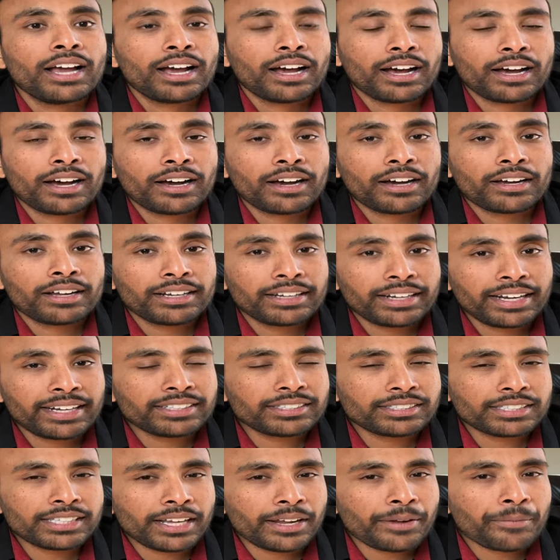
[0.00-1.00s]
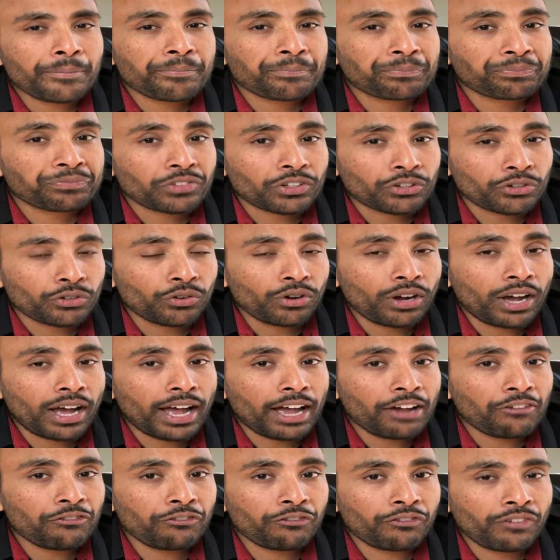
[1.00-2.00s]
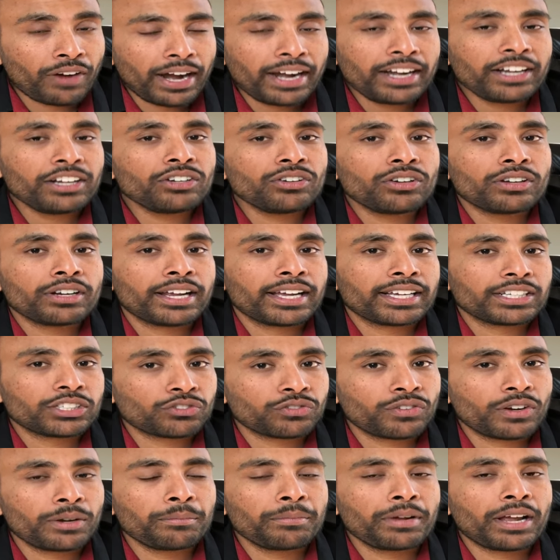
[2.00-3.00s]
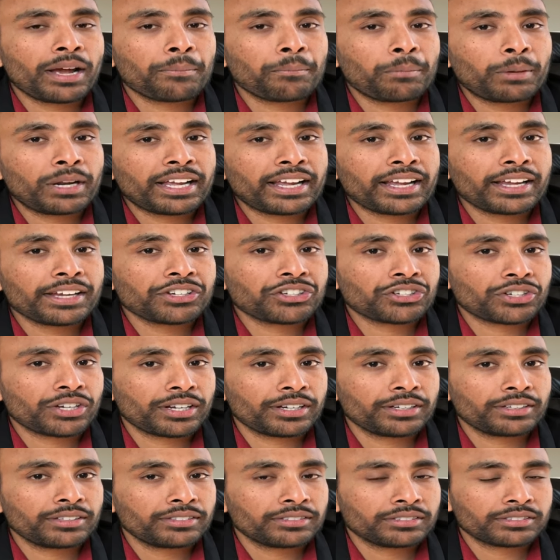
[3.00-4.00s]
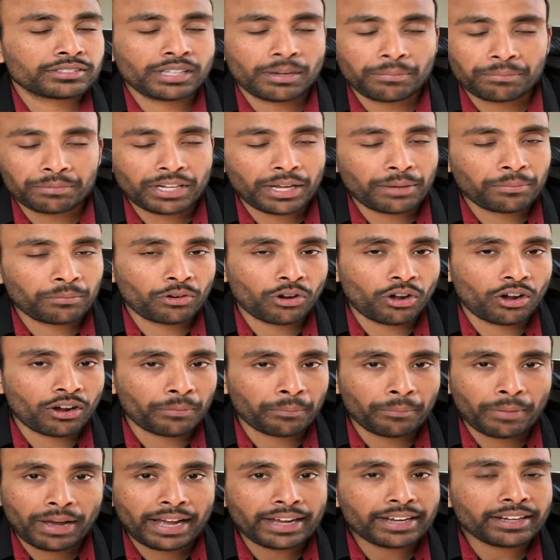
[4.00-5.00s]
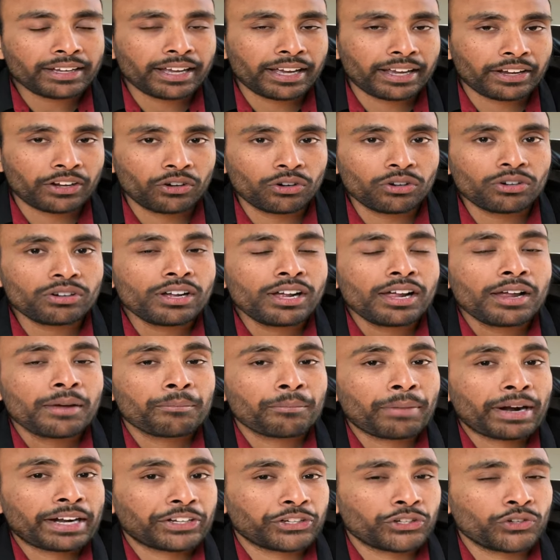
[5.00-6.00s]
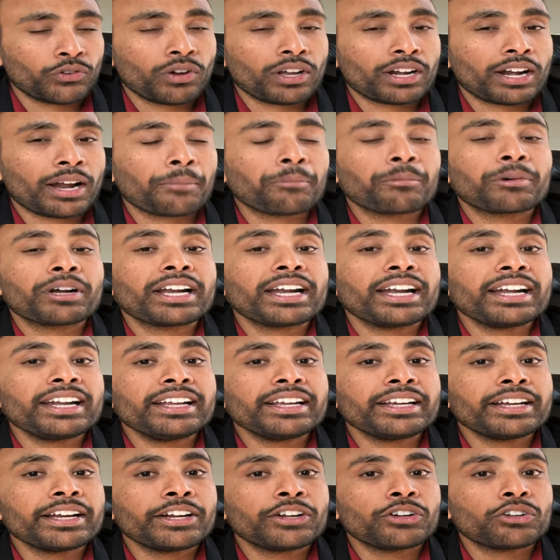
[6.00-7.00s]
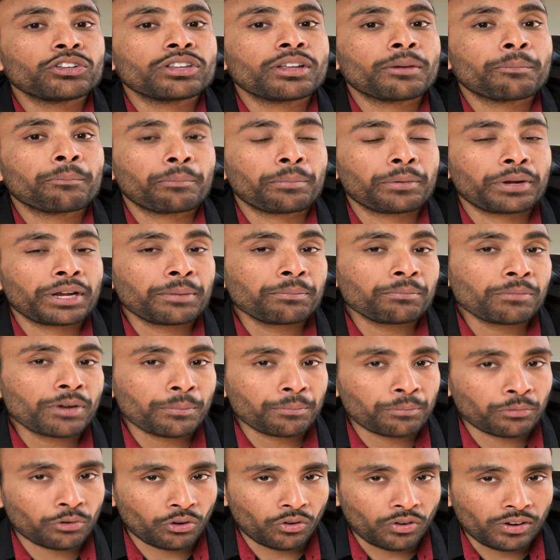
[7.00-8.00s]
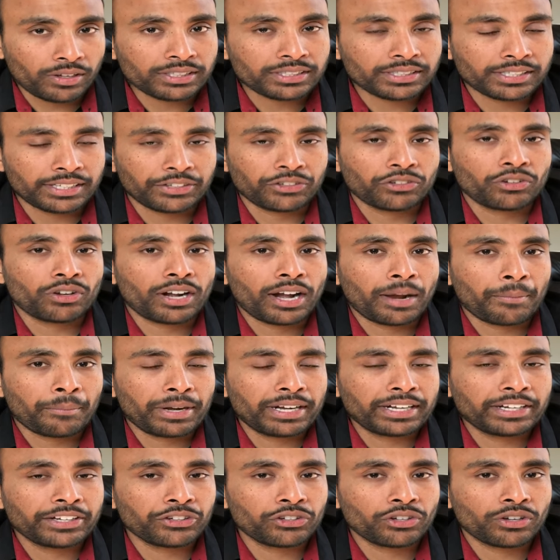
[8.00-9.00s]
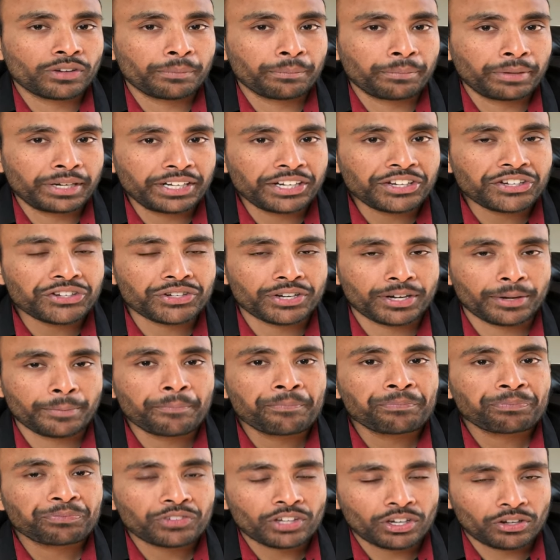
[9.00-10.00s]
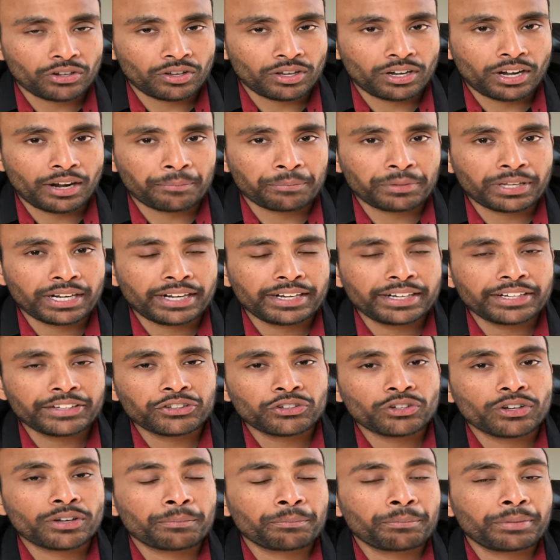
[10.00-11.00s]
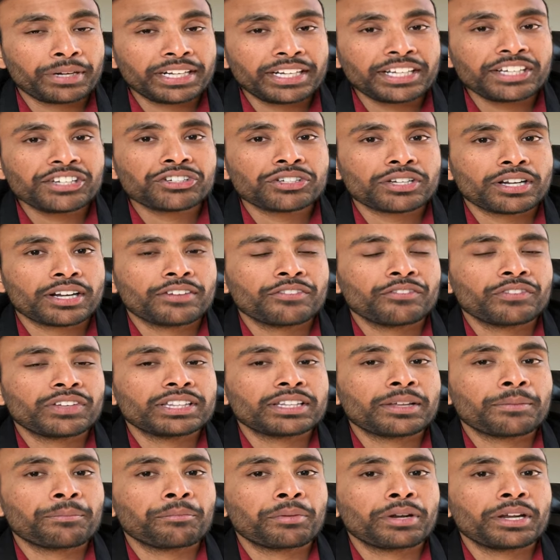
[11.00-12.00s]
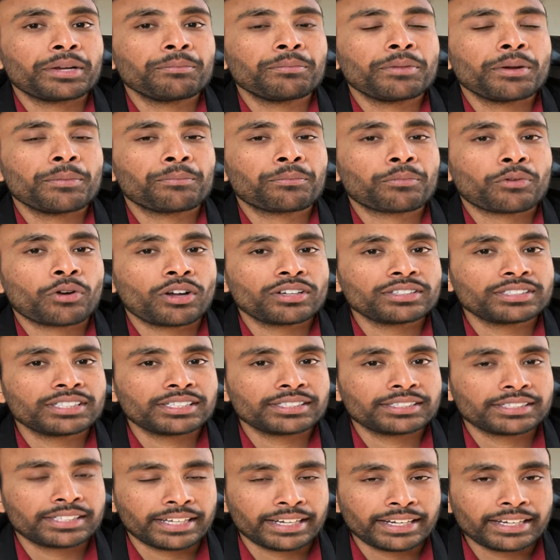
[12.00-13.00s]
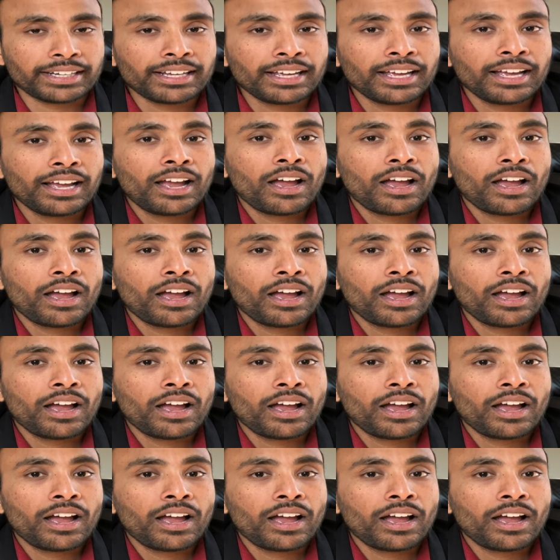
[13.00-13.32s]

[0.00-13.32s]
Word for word: uh, let's say you have filed your H1B application sometime long back ago, but you are upgrading it to the premium processing. You are amending your petition, you are upgrading your petition with the premium processing